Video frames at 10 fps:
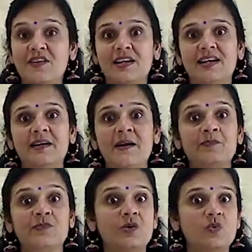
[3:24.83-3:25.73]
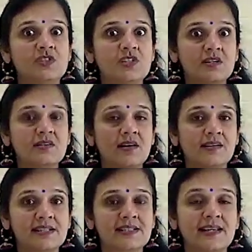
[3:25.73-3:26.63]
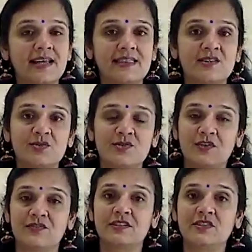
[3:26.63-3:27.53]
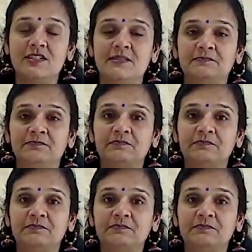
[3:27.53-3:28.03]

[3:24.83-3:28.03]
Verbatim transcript: where there was a goddess at the root of the tree.